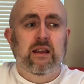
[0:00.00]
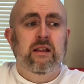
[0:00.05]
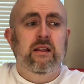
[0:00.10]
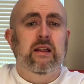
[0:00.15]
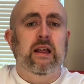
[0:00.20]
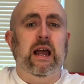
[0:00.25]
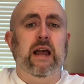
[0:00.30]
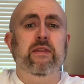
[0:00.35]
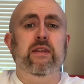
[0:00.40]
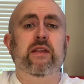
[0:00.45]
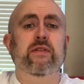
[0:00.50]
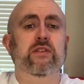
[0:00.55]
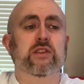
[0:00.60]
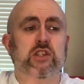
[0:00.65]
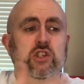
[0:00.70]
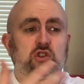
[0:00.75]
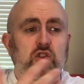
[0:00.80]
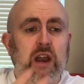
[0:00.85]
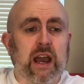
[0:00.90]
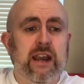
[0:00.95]
And then the
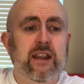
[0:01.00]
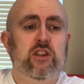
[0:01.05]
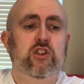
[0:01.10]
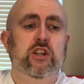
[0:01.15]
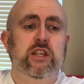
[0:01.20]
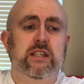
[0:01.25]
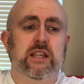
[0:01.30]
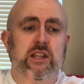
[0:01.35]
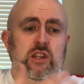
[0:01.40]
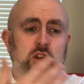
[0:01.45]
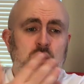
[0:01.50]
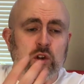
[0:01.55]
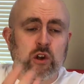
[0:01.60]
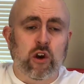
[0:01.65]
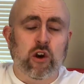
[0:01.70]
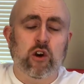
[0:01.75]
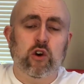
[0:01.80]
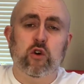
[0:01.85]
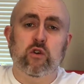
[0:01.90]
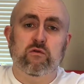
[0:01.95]
strategies that you
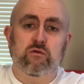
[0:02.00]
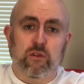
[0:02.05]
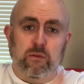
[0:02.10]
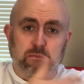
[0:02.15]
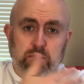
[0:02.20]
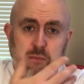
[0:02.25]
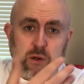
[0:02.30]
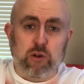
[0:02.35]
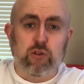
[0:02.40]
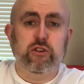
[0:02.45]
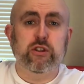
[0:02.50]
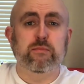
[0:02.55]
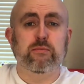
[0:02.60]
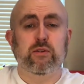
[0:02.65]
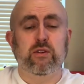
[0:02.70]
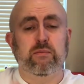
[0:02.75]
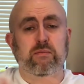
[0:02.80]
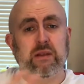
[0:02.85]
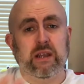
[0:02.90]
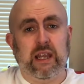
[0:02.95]
learn over
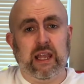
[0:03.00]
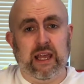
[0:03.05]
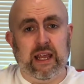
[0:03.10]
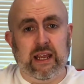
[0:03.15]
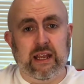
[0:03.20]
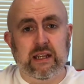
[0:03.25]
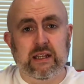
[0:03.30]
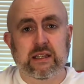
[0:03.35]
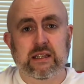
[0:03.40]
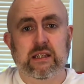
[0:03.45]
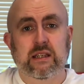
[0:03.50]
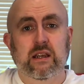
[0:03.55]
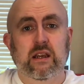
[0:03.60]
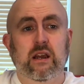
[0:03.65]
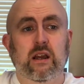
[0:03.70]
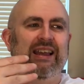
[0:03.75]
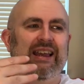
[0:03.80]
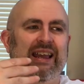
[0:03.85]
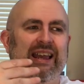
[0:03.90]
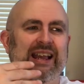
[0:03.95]
multiple plays,
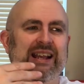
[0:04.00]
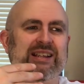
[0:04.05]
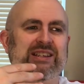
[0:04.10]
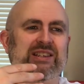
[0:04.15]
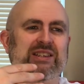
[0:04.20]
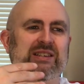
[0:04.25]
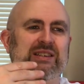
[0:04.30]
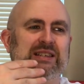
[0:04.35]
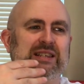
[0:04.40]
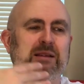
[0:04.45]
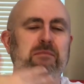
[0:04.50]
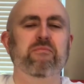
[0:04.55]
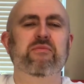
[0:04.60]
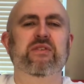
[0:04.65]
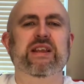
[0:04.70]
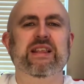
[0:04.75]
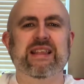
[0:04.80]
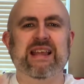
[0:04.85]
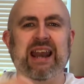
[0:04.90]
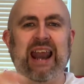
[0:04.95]
it's
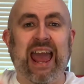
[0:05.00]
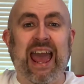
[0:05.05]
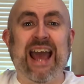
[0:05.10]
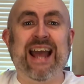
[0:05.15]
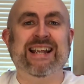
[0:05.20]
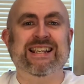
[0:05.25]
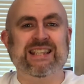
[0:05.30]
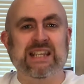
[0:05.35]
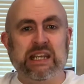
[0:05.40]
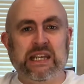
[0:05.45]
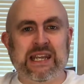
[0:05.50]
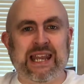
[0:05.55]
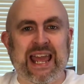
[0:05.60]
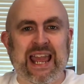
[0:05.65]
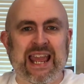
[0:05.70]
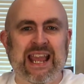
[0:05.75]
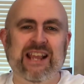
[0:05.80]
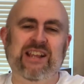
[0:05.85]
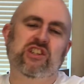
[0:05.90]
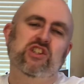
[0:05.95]
something that adds
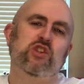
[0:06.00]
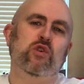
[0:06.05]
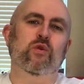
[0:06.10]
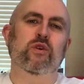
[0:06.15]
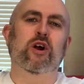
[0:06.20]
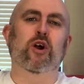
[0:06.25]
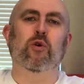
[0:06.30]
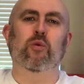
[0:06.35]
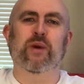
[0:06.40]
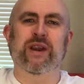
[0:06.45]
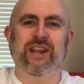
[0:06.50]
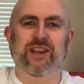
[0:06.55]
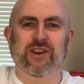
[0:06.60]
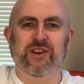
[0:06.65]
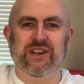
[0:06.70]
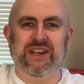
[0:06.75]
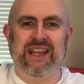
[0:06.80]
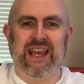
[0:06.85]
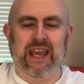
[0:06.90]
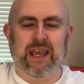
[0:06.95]
legs to an already
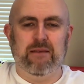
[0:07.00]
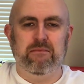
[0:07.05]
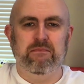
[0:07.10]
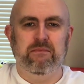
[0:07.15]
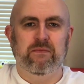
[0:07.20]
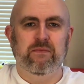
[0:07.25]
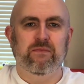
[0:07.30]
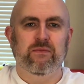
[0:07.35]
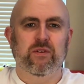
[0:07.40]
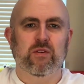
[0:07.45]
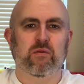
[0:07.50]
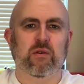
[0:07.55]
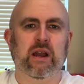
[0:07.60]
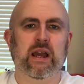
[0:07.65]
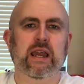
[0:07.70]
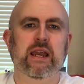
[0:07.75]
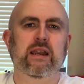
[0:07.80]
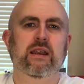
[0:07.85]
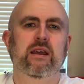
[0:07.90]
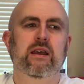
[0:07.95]
good game,
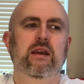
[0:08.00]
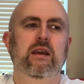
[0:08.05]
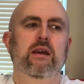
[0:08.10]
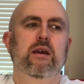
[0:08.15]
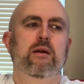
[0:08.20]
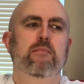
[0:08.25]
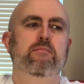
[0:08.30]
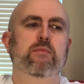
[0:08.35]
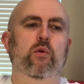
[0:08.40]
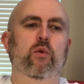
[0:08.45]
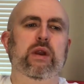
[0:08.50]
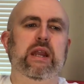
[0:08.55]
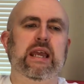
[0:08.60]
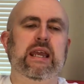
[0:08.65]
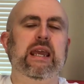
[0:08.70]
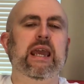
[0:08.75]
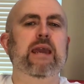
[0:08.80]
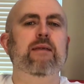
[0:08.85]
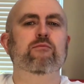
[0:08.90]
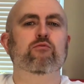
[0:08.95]
right? But when a
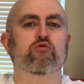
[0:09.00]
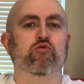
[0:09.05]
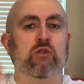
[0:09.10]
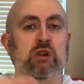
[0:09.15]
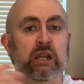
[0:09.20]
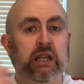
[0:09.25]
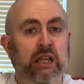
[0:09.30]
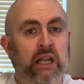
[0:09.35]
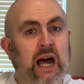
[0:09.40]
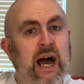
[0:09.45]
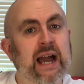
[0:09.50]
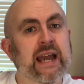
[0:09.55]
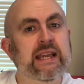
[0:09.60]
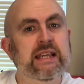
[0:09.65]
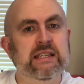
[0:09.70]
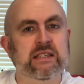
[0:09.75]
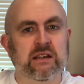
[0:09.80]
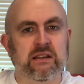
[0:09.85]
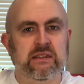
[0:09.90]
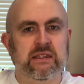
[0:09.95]
game
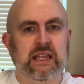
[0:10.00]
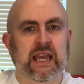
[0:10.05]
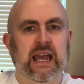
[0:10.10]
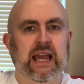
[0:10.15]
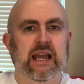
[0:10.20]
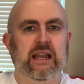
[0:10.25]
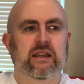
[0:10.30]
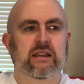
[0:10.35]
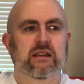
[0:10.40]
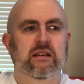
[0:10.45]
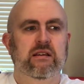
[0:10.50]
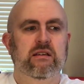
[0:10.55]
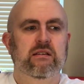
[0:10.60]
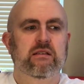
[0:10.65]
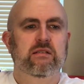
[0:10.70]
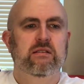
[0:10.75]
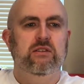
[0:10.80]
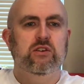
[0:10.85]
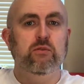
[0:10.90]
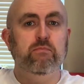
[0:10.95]
relies on that
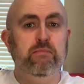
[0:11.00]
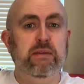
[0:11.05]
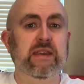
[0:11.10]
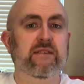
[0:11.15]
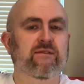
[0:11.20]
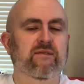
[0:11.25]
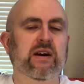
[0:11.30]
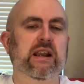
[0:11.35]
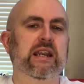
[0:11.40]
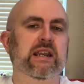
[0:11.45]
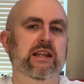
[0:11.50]
to be fun and